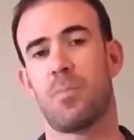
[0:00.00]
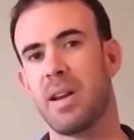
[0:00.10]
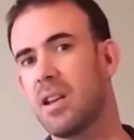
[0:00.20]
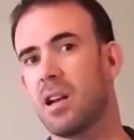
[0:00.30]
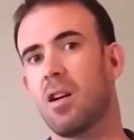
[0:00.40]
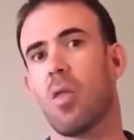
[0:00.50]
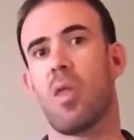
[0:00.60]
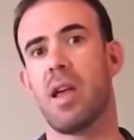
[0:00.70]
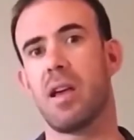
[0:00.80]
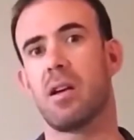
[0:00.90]
Depending
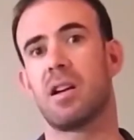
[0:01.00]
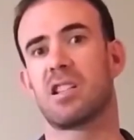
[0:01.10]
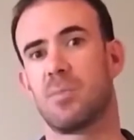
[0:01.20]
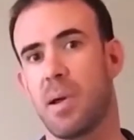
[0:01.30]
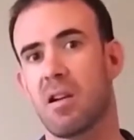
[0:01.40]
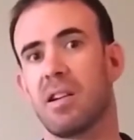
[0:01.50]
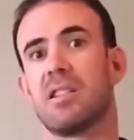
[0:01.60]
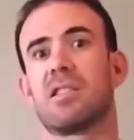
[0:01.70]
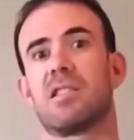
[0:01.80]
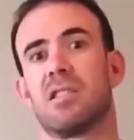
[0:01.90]
on their
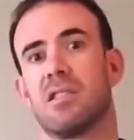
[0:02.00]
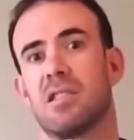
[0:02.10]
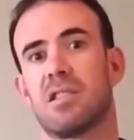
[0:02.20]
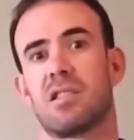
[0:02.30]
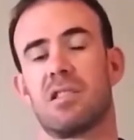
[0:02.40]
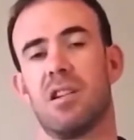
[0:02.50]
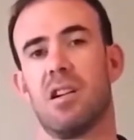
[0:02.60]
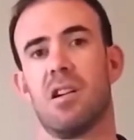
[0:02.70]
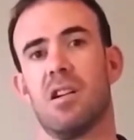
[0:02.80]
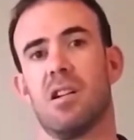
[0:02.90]
experiences
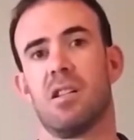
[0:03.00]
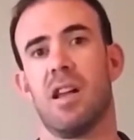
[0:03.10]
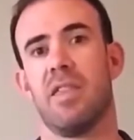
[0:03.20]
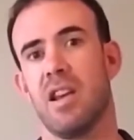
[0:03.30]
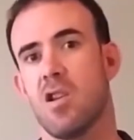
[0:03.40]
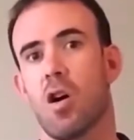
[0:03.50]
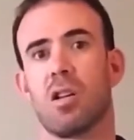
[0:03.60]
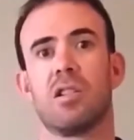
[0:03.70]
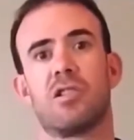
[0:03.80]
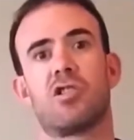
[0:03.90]
and their
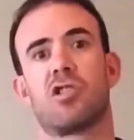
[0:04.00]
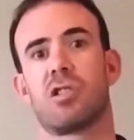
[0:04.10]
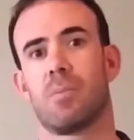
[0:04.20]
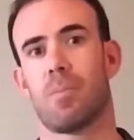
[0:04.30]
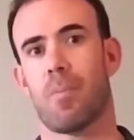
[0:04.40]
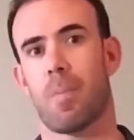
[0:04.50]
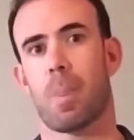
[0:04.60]
knowledge,